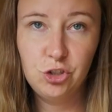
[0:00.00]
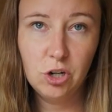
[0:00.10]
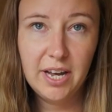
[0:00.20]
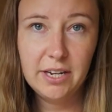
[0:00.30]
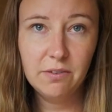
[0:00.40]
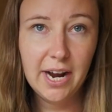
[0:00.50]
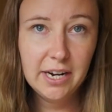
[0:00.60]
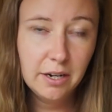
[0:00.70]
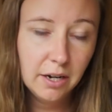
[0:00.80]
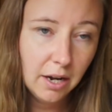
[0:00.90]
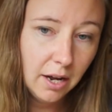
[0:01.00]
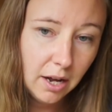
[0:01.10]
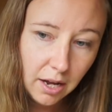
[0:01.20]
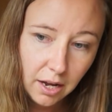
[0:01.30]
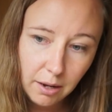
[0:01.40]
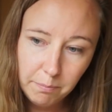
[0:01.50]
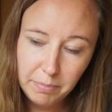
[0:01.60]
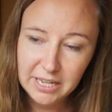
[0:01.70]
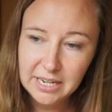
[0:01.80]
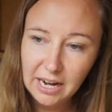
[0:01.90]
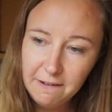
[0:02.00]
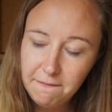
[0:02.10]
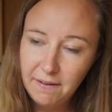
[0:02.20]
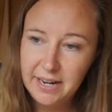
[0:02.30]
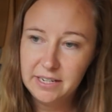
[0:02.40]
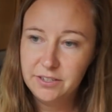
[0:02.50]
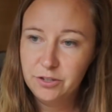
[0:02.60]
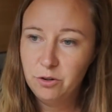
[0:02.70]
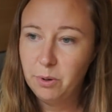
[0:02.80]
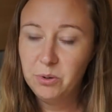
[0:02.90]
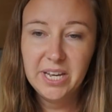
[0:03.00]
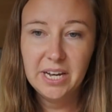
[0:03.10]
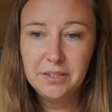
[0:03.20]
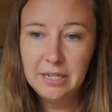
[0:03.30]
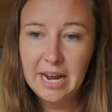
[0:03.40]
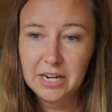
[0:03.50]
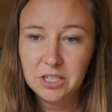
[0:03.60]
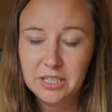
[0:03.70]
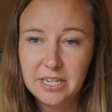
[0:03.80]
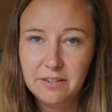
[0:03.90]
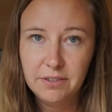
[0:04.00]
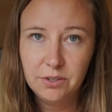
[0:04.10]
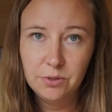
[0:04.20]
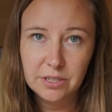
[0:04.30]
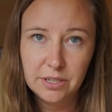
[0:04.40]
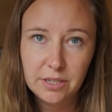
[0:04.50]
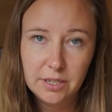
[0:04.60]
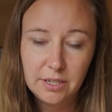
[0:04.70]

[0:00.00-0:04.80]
a drying rack, but I find it so bulky I didn't actually ever use it.